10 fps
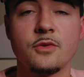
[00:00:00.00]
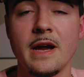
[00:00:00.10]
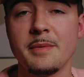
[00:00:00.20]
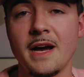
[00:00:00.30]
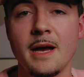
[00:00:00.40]

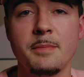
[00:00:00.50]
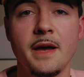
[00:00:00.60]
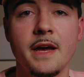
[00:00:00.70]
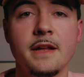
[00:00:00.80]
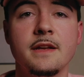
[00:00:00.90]
grab an
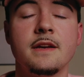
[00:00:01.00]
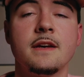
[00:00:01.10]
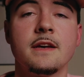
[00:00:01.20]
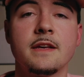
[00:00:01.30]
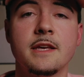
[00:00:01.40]
iPad,
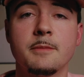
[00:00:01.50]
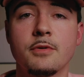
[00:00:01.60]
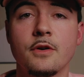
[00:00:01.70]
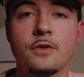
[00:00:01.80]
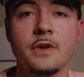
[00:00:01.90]

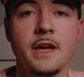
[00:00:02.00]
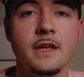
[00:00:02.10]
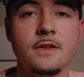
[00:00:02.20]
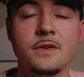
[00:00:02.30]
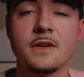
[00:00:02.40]
get
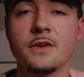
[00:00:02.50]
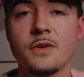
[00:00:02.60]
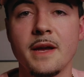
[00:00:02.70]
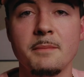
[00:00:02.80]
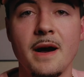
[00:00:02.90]
Procreate. You can
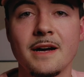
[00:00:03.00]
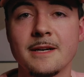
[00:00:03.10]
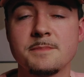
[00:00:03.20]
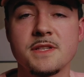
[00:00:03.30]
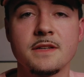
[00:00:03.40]
create
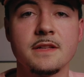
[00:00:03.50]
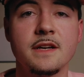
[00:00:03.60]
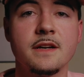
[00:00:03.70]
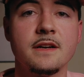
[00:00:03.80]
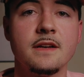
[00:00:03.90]
mock-ups on
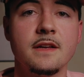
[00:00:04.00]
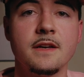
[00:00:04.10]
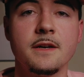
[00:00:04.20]
there.